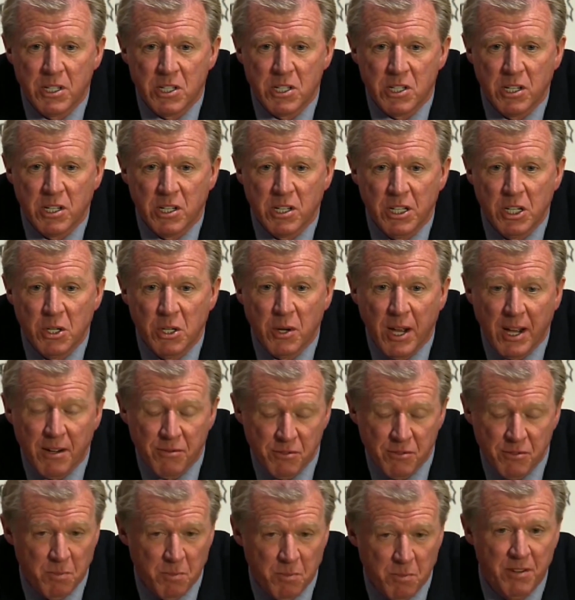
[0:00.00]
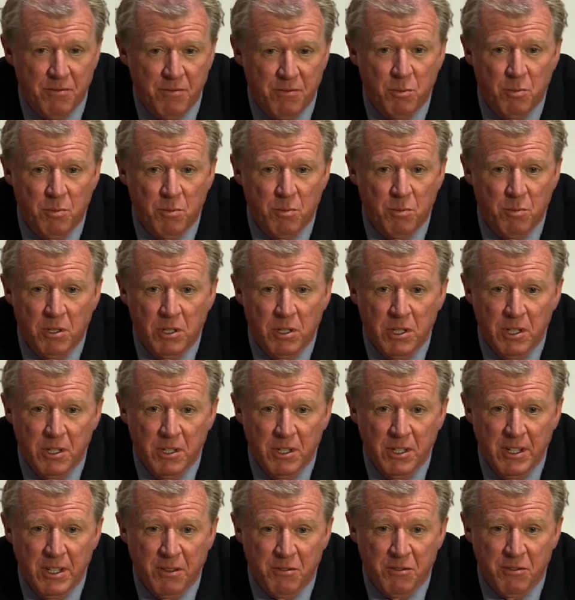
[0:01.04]
So you have to play football.
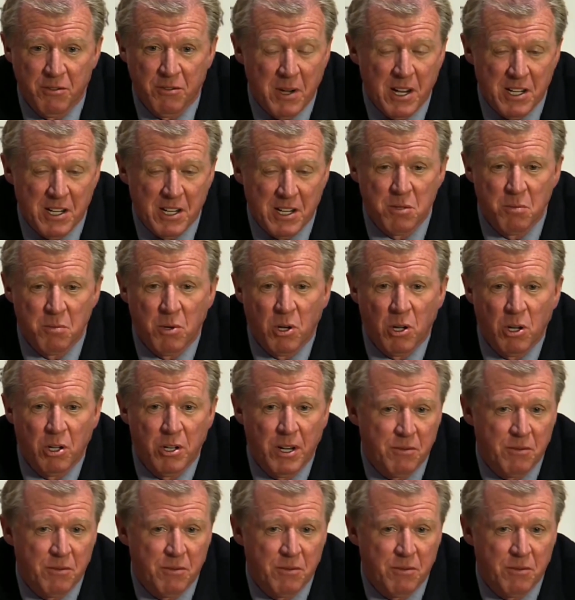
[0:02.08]
You have to pass the ball.